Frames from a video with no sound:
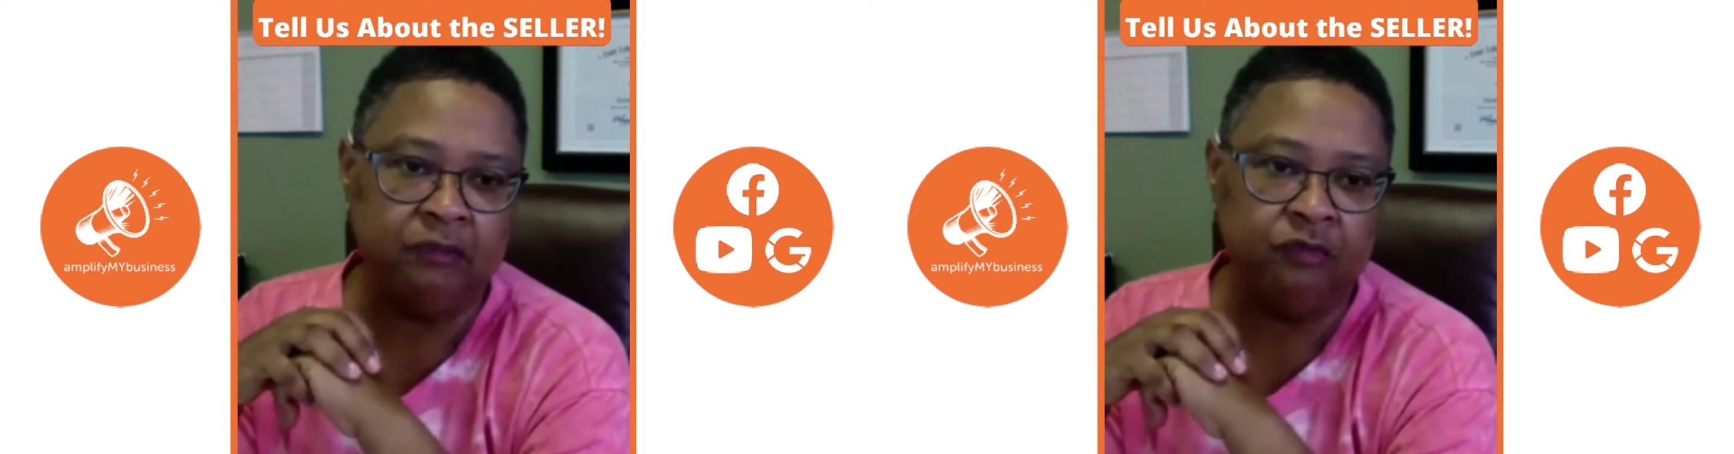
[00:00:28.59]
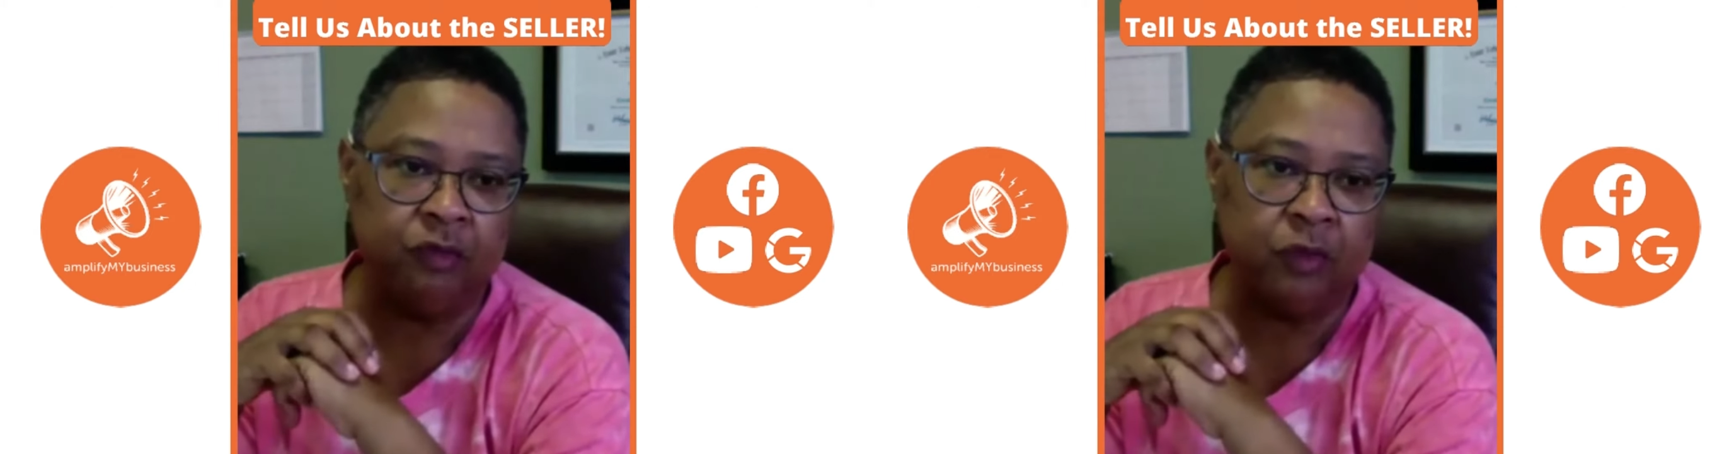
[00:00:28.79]

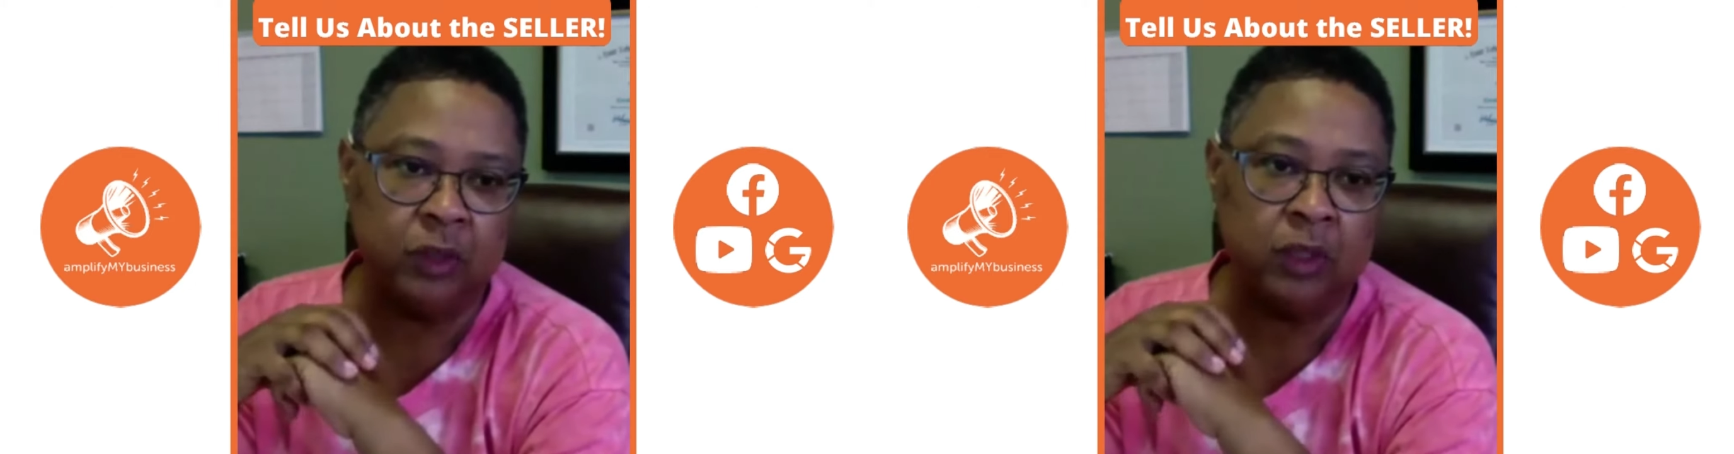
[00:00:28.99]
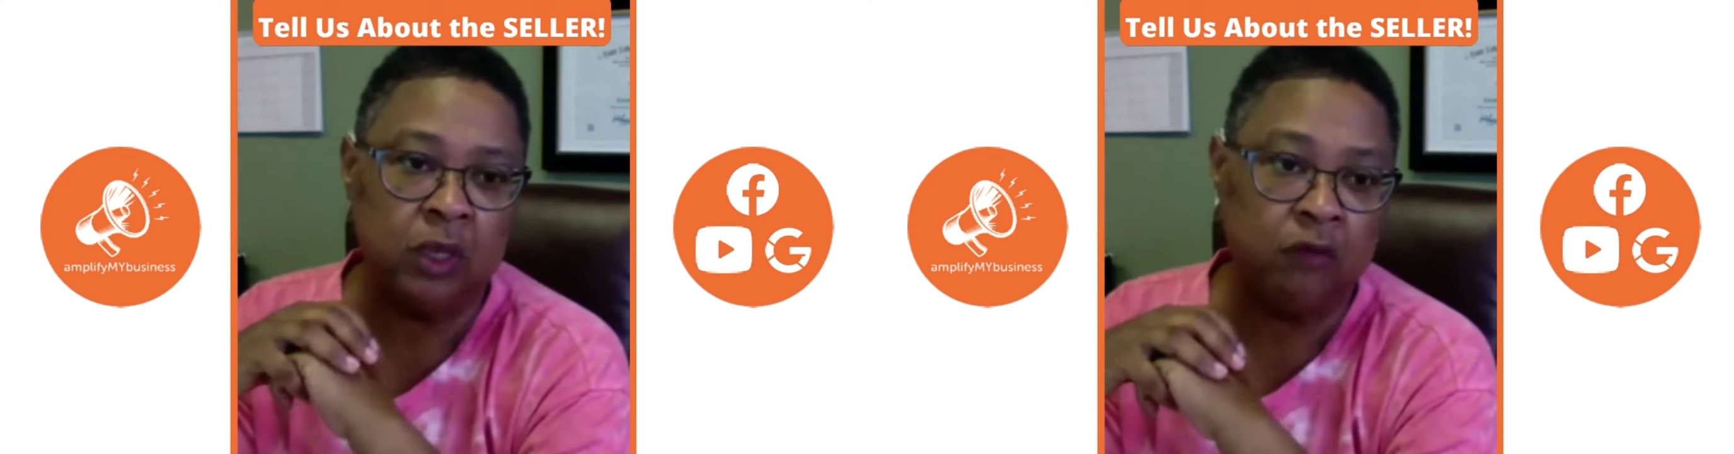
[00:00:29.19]
for a
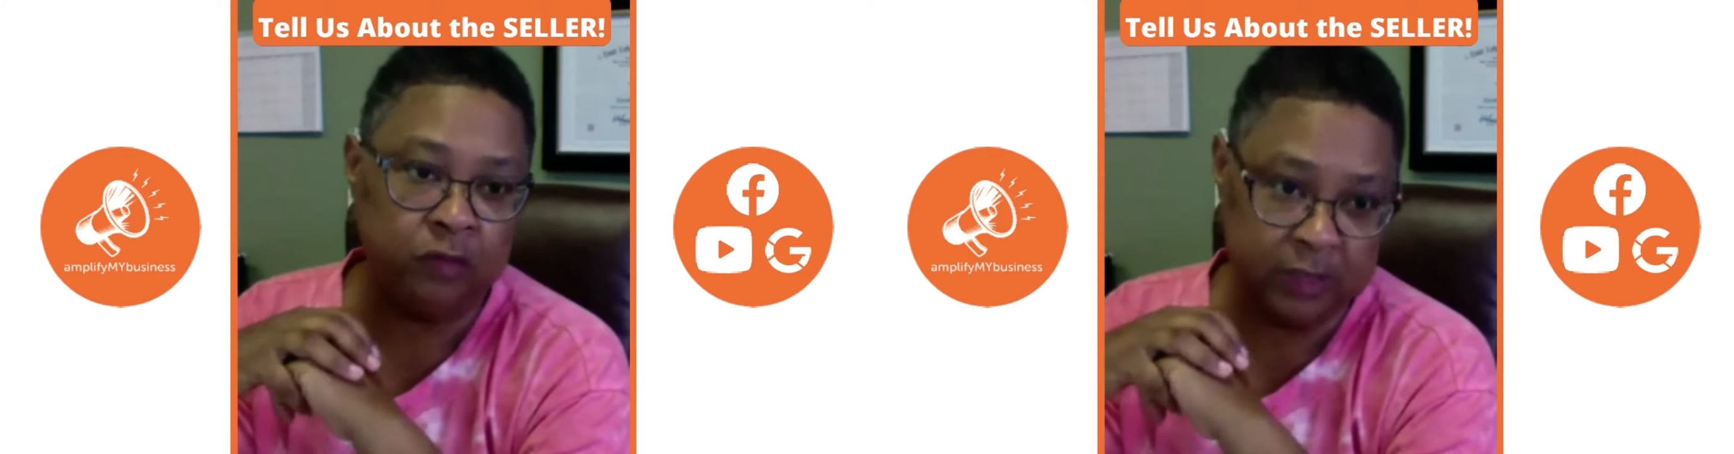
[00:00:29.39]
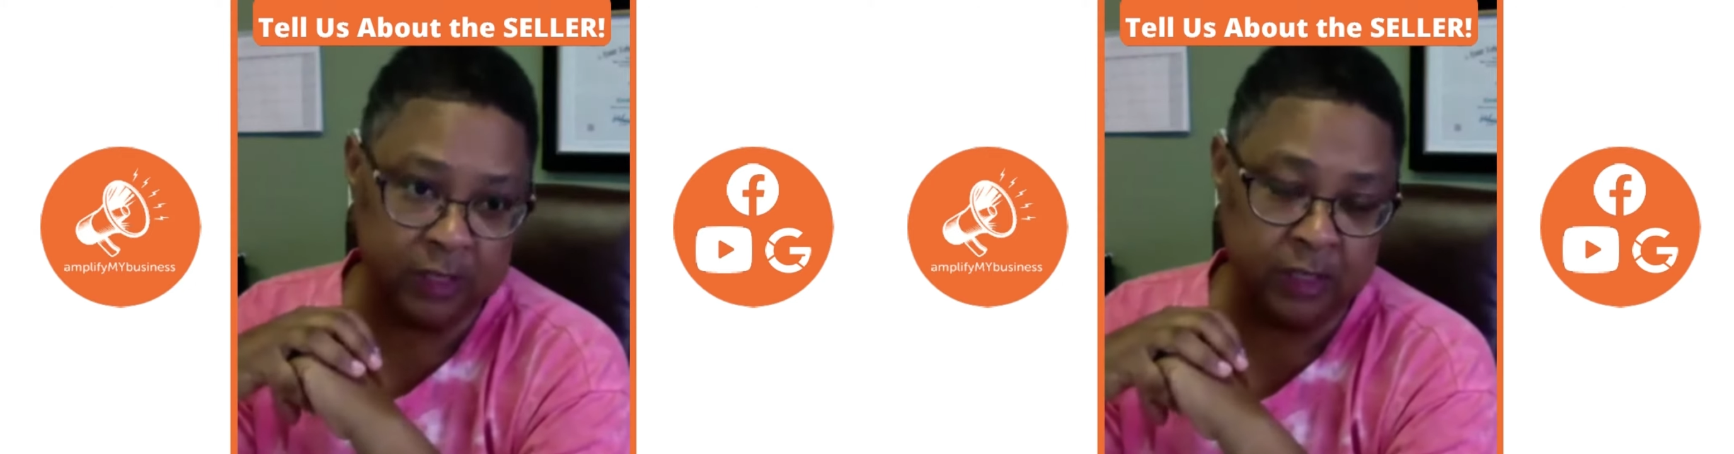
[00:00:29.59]
little over
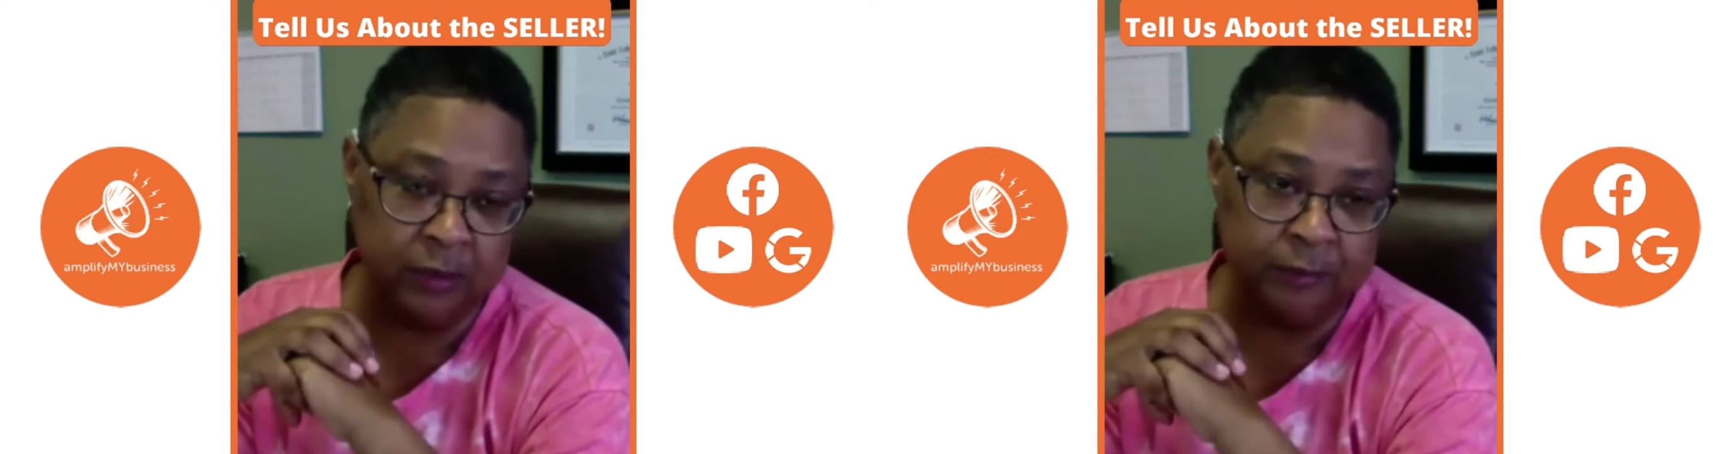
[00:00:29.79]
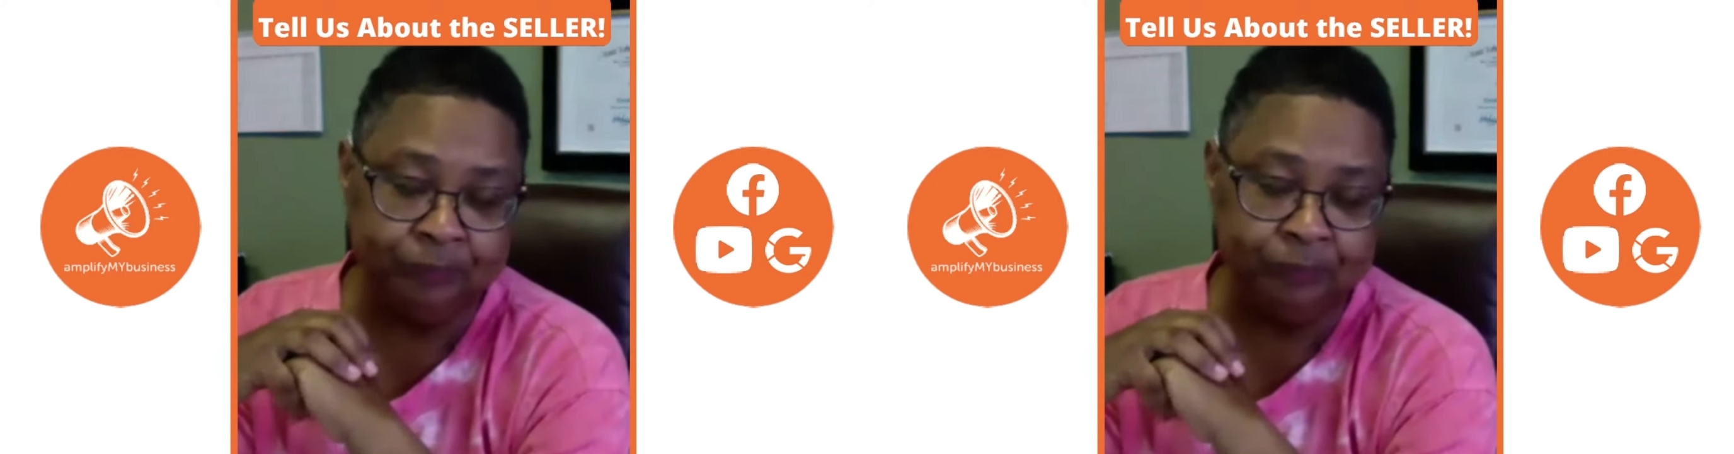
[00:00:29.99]
a year.